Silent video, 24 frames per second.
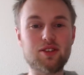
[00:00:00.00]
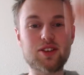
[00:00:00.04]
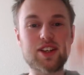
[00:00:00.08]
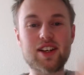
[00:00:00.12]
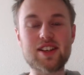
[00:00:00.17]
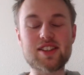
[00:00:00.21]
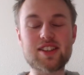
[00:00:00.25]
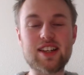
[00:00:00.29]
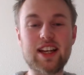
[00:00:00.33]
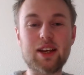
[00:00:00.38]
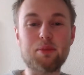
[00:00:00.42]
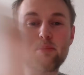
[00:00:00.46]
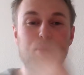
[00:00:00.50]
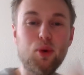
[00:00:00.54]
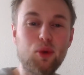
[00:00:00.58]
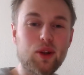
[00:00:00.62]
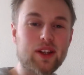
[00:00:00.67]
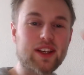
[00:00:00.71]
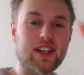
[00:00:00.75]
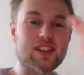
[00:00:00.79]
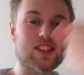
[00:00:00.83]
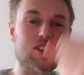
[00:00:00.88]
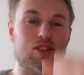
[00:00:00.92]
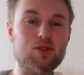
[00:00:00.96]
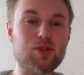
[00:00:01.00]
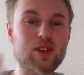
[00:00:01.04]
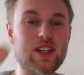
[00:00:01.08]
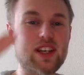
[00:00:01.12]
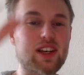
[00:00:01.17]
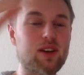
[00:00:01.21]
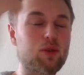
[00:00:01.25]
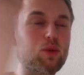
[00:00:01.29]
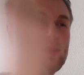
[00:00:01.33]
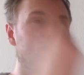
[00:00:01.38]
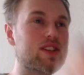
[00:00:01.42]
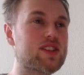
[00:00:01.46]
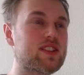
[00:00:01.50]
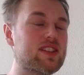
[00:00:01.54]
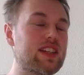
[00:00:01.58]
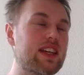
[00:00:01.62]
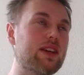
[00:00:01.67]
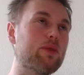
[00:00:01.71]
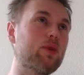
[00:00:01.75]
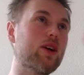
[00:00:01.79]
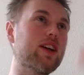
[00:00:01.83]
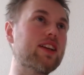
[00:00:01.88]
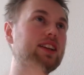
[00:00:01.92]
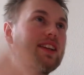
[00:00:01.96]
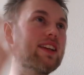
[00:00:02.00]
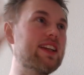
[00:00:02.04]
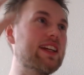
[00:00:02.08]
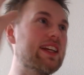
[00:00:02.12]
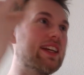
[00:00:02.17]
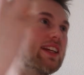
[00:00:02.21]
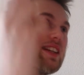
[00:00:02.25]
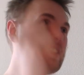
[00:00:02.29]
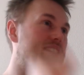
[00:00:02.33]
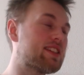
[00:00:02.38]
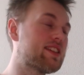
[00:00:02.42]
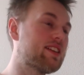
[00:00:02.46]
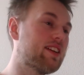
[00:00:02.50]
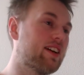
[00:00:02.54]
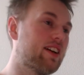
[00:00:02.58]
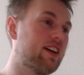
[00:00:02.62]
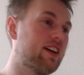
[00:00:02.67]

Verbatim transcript: There's like pulling a string and seeing where it leads.